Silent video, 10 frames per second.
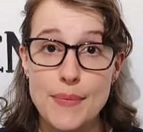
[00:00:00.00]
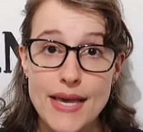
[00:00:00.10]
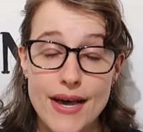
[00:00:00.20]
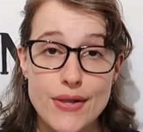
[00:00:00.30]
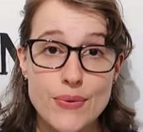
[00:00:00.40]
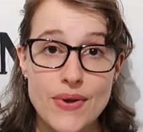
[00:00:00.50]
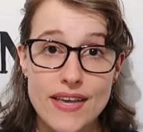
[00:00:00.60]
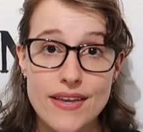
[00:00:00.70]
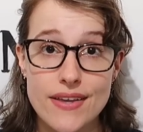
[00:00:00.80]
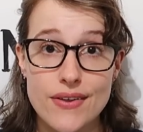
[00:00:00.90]
Happy
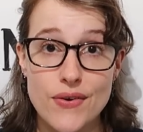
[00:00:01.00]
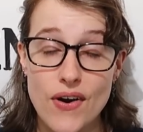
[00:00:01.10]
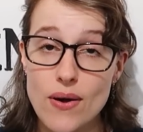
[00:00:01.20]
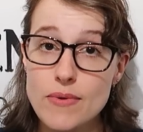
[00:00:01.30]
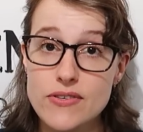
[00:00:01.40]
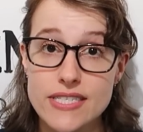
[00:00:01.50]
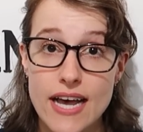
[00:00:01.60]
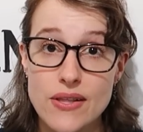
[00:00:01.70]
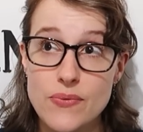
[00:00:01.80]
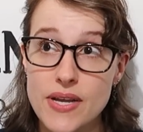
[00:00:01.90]
Halloween or almost
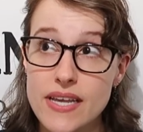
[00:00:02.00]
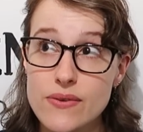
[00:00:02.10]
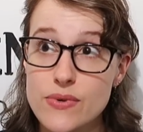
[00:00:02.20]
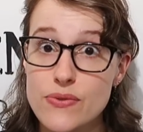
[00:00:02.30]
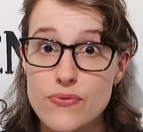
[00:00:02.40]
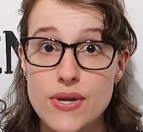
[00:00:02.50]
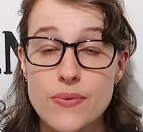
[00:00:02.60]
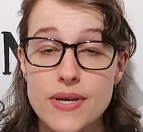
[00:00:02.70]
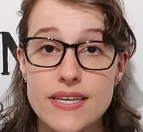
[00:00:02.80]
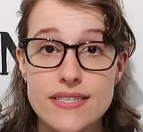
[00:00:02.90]
Halloween. We're three
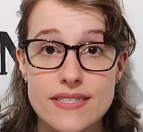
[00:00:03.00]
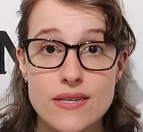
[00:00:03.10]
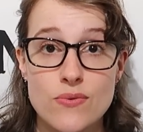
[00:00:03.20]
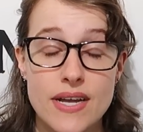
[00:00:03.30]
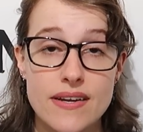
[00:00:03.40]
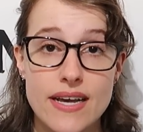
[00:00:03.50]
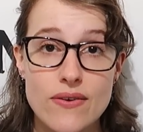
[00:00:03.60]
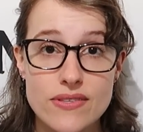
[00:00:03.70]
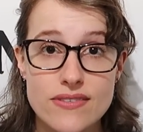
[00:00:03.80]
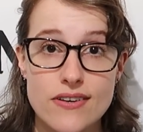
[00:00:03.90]
weeks away
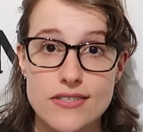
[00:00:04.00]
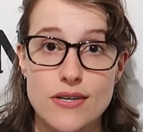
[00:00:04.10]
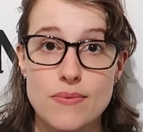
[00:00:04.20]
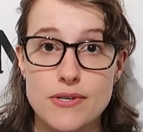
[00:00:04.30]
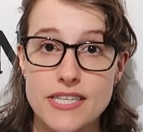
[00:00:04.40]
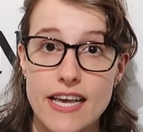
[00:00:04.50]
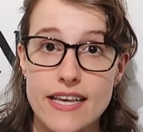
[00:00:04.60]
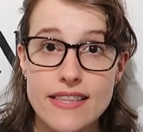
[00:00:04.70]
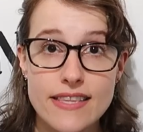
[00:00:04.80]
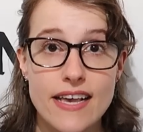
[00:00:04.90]
now. It's October
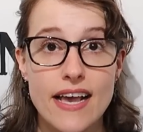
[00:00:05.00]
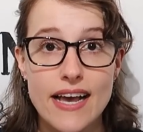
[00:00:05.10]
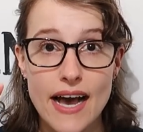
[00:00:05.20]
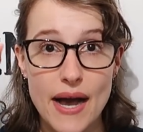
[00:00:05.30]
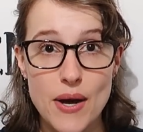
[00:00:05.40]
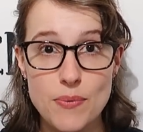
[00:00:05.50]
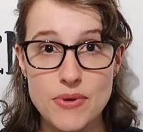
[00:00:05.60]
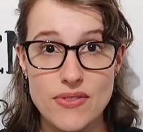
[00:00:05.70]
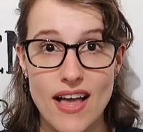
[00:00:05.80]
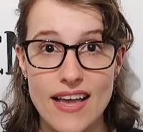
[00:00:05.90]
10th. I
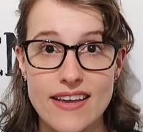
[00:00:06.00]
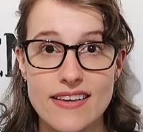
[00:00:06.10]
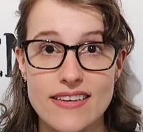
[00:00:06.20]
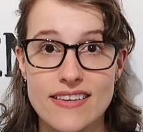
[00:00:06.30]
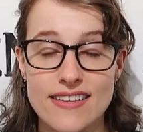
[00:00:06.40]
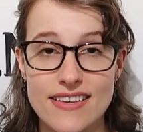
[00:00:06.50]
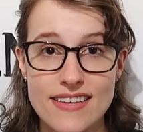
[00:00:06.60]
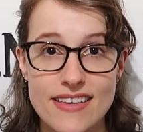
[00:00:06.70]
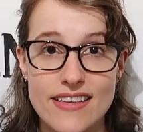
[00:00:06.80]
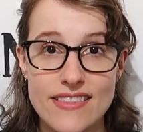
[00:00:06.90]
hope you like
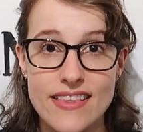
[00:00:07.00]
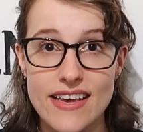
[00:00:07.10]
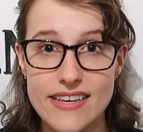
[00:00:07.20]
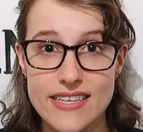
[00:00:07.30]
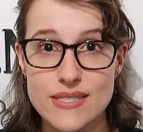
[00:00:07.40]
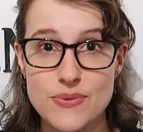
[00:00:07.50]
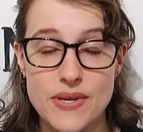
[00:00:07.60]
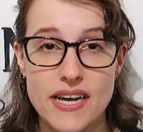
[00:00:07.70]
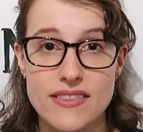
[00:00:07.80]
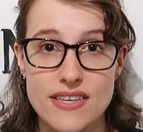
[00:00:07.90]
this.
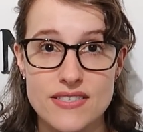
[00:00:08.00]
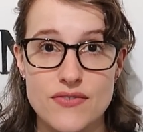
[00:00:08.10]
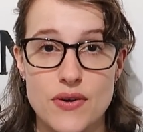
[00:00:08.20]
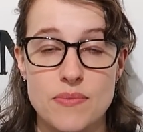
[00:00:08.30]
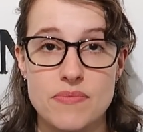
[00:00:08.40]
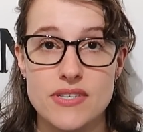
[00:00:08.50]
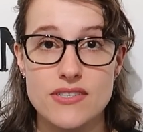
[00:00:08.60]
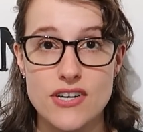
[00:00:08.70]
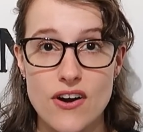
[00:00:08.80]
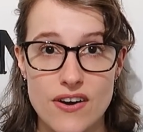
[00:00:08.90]
We got this from
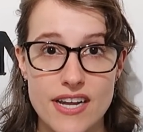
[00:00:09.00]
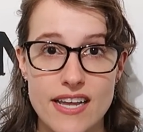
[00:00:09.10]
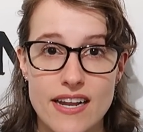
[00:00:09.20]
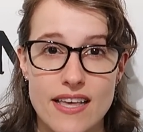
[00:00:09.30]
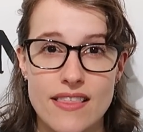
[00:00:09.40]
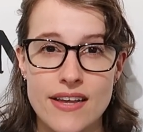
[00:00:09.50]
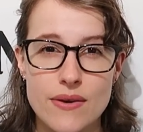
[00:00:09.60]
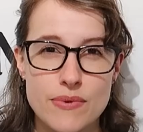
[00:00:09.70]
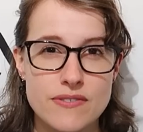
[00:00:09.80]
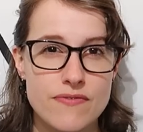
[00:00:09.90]
Target. I think
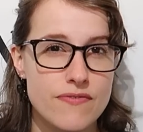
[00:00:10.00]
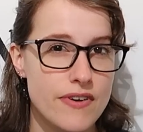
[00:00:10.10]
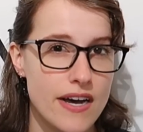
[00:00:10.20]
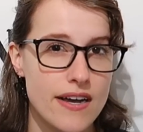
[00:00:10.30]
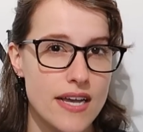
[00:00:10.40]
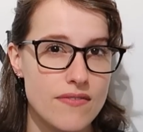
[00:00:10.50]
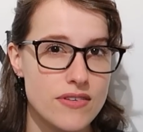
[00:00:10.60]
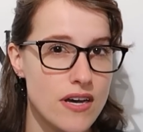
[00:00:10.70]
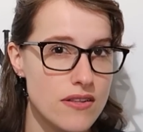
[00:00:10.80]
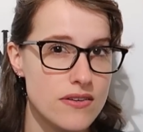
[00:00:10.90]
it was
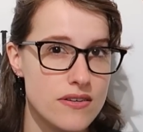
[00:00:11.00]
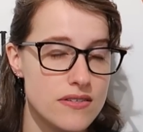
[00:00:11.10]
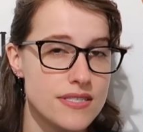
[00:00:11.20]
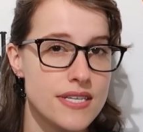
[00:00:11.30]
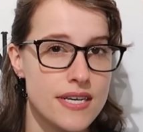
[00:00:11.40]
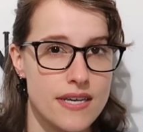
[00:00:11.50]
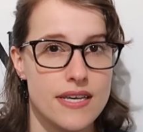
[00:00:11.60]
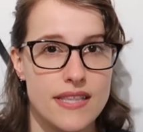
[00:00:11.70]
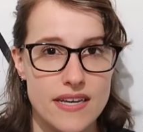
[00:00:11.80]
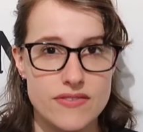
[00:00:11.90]
$5.
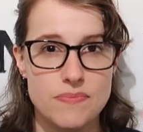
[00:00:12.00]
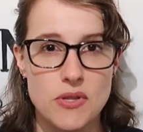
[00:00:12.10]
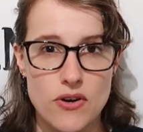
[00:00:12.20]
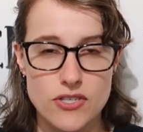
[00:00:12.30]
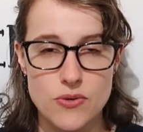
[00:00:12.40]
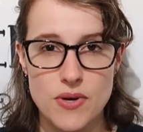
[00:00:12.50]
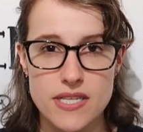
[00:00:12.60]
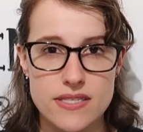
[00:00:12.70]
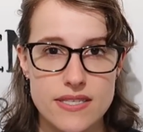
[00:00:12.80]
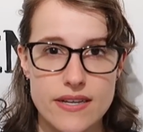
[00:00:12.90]
They have some larger
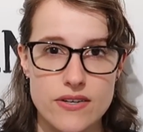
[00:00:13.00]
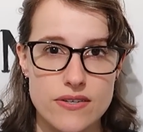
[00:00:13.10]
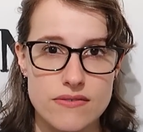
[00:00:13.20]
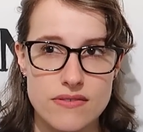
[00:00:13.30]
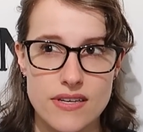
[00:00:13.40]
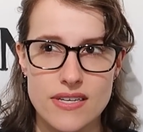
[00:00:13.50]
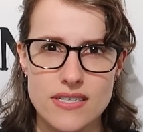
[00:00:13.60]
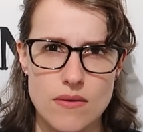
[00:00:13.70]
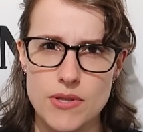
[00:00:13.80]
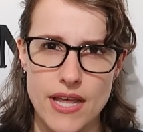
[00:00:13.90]
ones that are, I
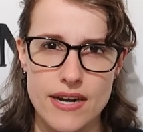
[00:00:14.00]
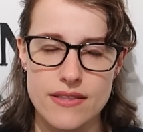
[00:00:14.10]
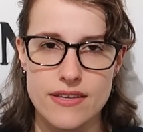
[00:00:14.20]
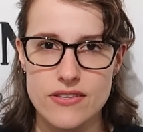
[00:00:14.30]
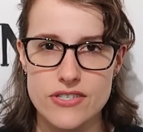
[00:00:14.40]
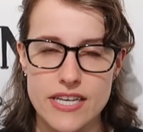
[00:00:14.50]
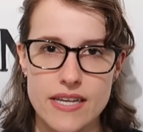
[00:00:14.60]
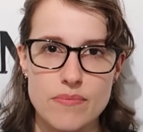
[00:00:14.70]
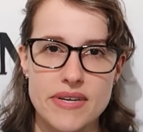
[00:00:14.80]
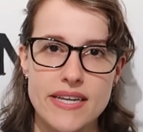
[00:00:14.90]
think, double that. I think they're
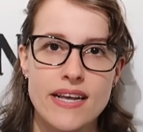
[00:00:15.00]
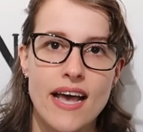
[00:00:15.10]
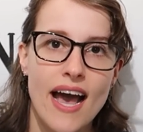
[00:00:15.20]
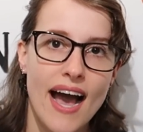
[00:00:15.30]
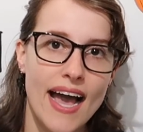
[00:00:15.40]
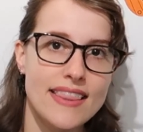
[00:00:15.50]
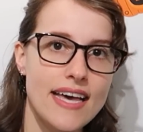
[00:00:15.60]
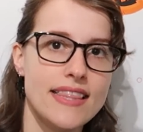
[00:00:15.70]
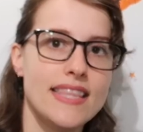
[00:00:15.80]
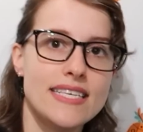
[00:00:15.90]
10. But I
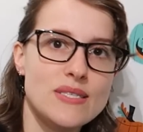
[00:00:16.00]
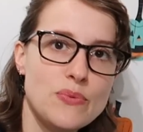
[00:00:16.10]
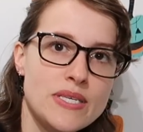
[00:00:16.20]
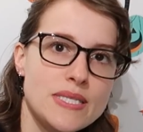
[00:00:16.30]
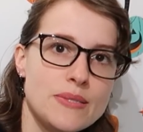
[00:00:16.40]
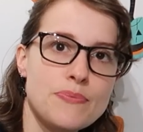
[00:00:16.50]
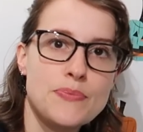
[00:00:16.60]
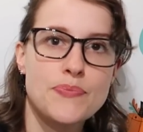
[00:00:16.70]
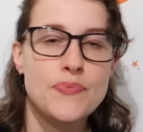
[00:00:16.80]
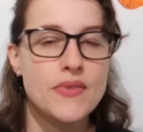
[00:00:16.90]
thought this was
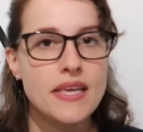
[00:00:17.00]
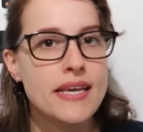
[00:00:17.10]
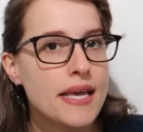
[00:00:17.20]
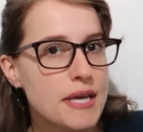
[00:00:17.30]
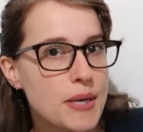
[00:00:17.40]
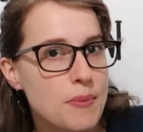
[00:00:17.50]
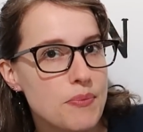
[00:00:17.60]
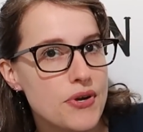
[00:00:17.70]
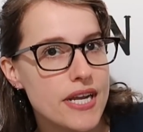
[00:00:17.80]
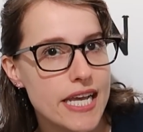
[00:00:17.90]

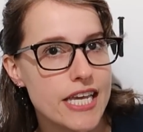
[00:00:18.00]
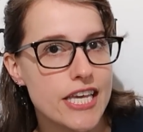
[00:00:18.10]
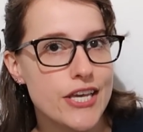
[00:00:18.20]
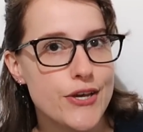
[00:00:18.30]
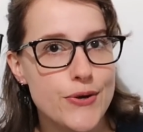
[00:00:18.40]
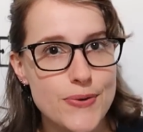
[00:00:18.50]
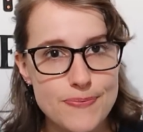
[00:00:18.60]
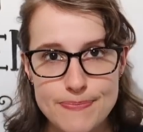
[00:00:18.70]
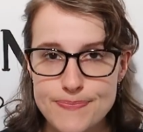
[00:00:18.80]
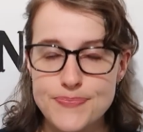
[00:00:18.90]
pretty cute,
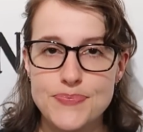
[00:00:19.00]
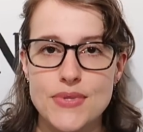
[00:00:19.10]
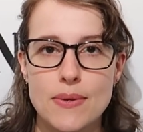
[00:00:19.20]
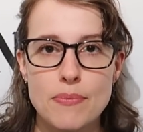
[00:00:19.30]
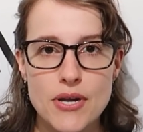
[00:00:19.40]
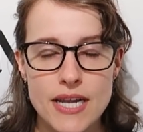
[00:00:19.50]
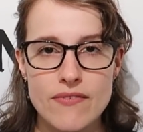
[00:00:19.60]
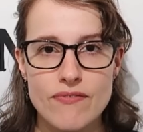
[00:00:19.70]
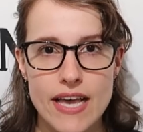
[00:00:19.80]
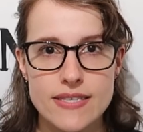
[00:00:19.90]

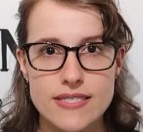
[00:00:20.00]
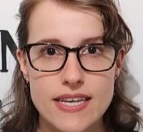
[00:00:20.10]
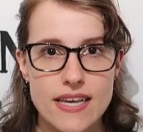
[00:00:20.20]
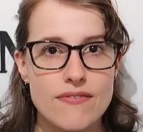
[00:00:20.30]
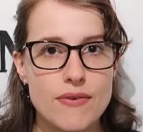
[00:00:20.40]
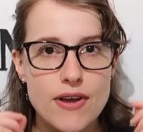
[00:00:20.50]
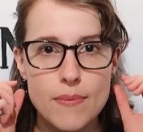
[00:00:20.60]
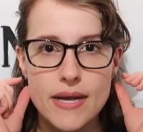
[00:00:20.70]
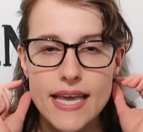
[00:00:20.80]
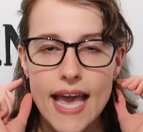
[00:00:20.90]
pretty festive. I've
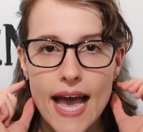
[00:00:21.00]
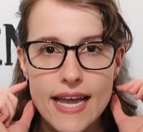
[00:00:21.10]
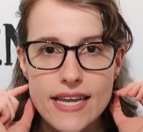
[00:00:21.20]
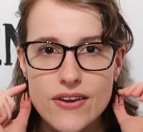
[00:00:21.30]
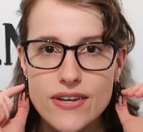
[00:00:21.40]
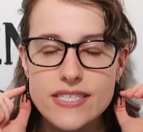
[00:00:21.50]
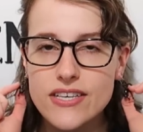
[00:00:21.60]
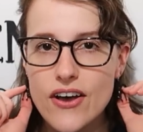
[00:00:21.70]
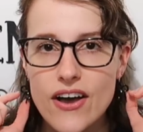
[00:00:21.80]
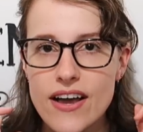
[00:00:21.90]
got my cat
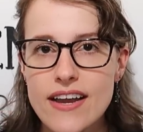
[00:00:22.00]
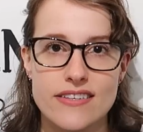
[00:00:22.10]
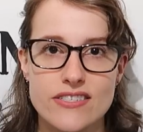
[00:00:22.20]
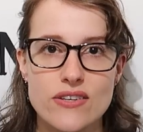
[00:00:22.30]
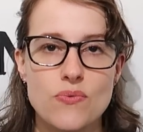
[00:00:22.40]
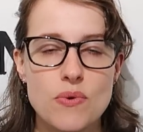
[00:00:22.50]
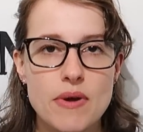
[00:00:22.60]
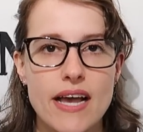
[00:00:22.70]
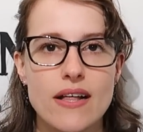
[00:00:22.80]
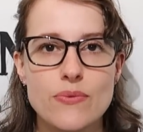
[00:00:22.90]
earrings on. Should have worn
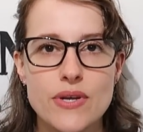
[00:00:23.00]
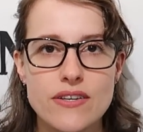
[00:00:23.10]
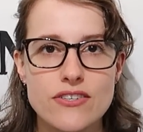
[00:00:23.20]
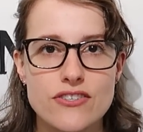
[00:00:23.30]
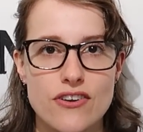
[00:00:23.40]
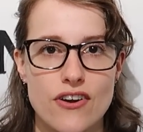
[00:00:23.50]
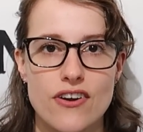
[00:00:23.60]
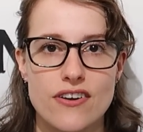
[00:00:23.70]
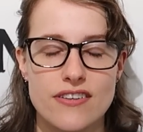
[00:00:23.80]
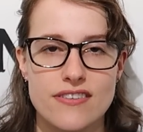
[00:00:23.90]
my Halloween
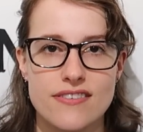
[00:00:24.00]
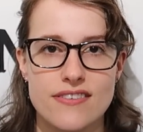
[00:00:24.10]
shirt.